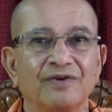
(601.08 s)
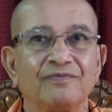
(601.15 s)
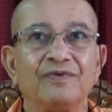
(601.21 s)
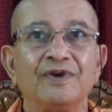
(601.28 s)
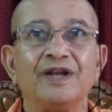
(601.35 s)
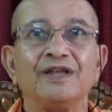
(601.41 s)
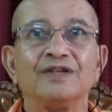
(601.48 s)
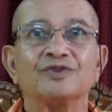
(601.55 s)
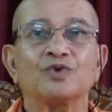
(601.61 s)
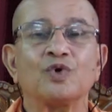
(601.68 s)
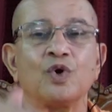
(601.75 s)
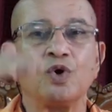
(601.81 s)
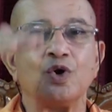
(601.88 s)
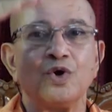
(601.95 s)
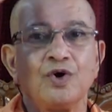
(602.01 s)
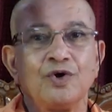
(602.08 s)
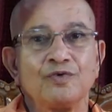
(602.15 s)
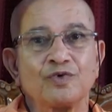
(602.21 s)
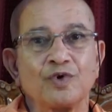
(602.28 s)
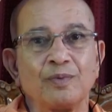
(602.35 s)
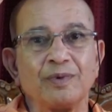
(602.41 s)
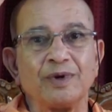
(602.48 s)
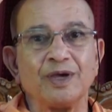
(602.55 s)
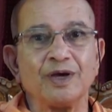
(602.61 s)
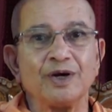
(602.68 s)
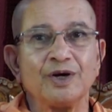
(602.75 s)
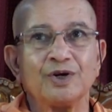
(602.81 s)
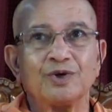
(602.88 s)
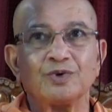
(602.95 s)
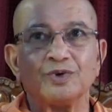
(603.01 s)
Feelings go from
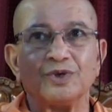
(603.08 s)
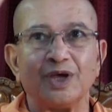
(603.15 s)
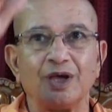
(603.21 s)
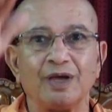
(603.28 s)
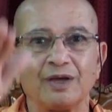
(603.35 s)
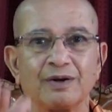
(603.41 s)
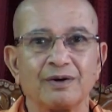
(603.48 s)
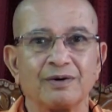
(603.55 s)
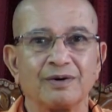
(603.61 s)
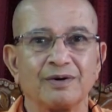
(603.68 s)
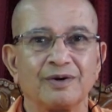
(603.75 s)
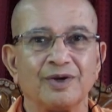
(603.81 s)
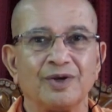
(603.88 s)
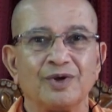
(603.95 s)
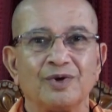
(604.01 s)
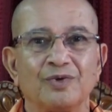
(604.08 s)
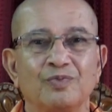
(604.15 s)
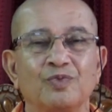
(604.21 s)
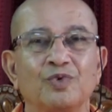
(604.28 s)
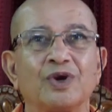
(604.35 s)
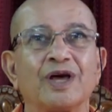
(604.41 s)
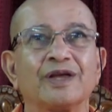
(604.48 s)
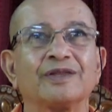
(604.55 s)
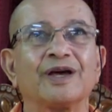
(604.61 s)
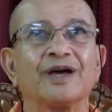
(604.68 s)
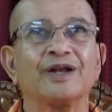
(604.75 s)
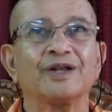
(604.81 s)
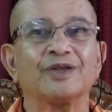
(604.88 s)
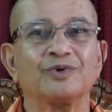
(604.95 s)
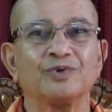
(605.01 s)
here to there,
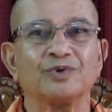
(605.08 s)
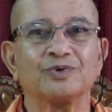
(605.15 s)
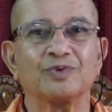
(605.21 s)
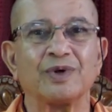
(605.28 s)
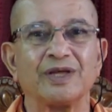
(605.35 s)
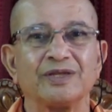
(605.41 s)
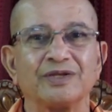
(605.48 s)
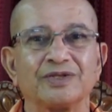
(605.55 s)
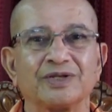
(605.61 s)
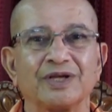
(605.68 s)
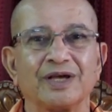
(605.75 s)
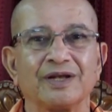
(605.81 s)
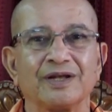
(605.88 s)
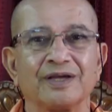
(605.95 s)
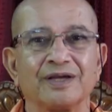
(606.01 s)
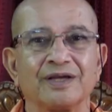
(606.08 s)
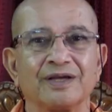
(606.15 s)
Muladhara to Swadhisthana.